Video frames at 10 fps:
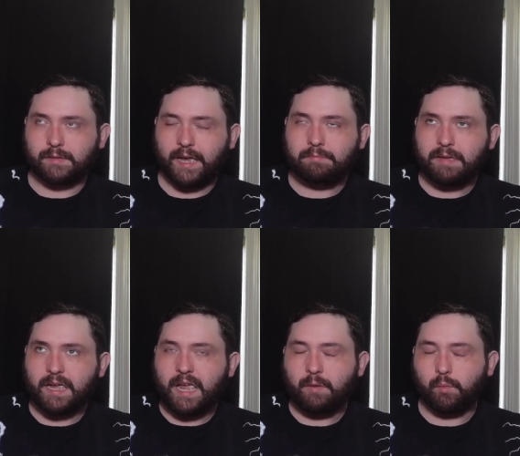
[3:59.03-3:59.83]
get
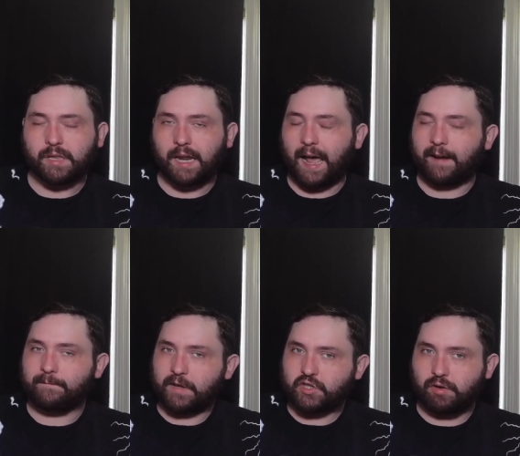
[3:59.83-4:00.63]
me hit with a lot of
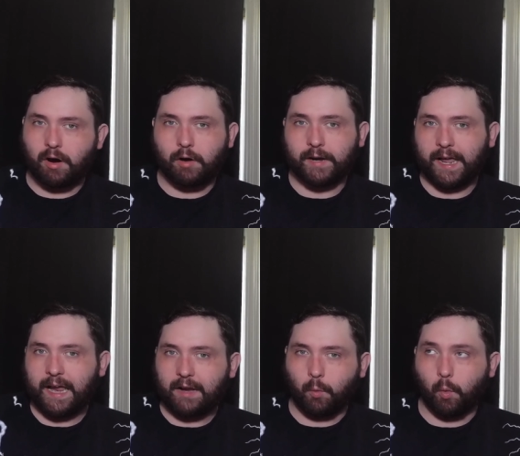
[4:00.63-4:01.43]
vitriol and
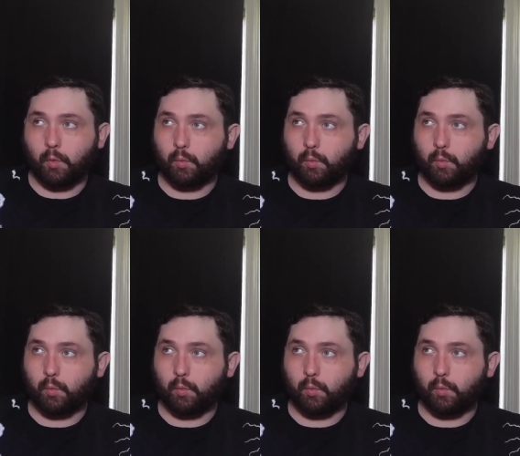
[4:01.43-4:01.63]
hate or